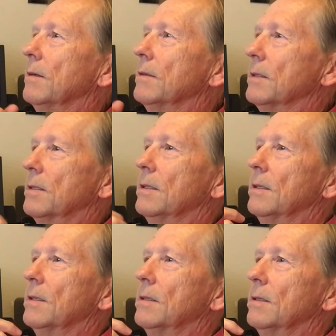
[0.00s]
just
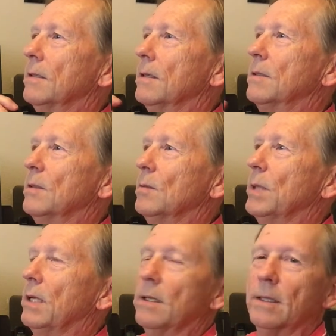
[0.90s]
assume
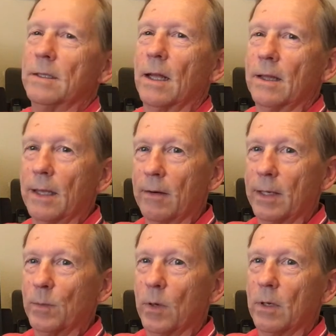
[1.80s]
that it's not there
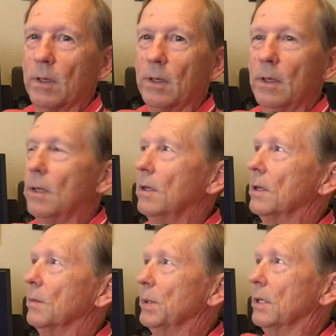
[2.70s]
anymore.
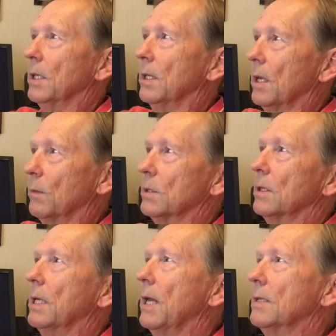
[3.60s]
The building that I was
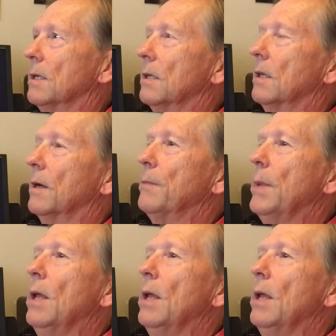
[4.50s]
looking at is not there.